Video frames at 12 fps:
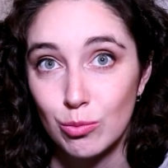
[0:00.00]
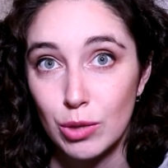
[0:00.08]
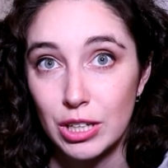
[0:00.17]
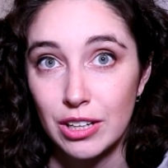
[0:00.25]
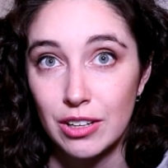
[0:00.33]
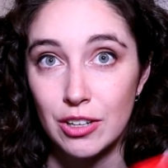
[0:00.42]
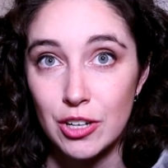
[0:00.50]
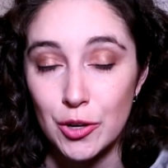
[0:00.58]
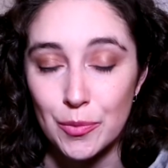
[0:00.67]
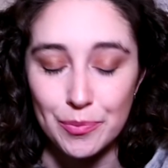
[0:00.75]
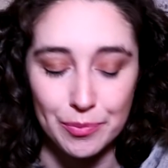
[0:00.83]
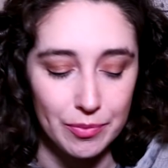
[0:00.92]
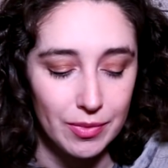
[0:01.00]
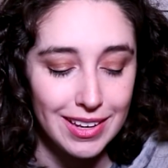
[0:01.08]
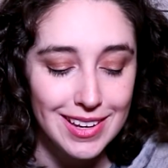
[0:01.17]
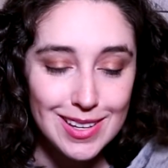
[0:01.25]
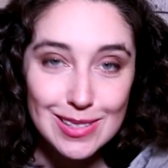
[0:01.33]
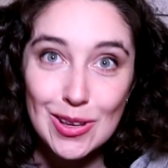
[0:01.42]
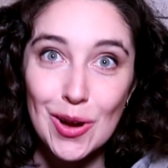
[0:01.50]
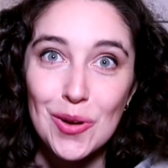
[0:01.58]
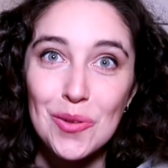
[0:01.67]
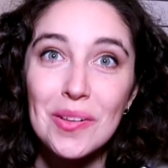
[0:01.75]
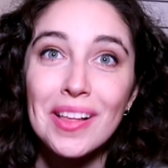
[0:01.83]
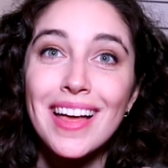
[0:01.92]
What are you gonna do?
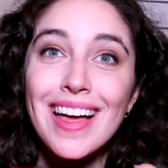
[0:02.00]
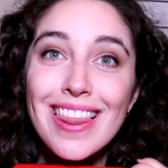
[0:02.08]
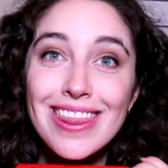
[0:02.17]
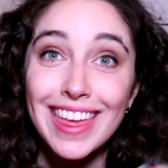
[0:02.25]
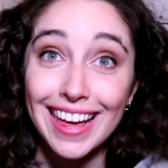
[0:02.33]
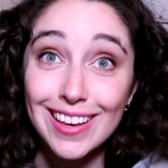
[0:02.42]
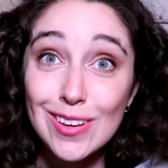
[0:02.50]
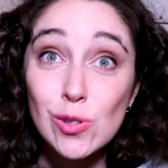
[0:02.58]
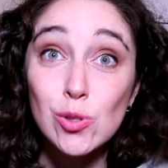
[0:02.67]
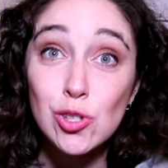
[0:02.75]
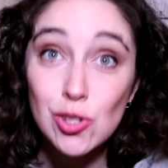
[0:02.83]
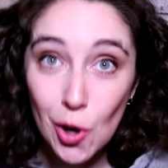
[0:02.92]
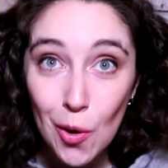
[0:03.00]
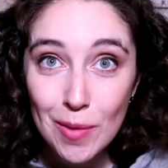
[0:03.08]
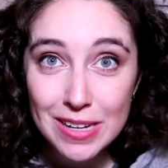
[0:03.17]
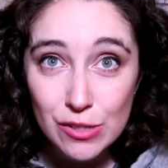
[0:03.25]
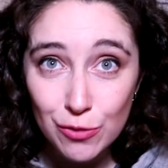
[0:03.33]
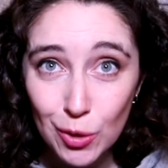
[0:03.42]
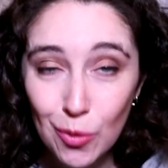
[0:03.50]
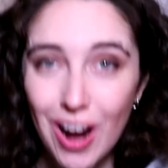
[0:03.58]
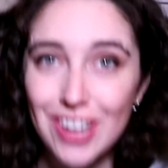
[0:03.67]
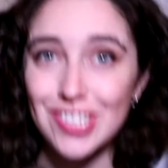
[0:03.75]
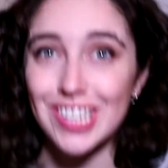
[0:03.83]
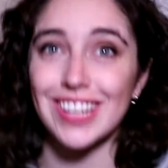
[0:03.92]
So thank you so much for
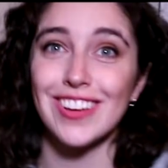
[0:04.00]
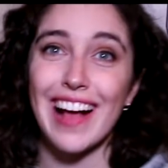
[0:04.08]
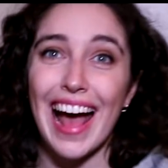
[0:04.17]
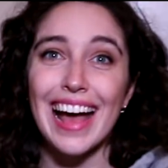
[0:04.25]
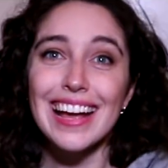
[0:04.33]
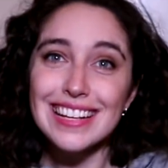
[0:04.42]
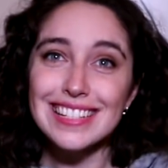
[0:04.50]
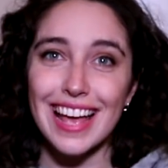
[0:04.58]
watching, you guys.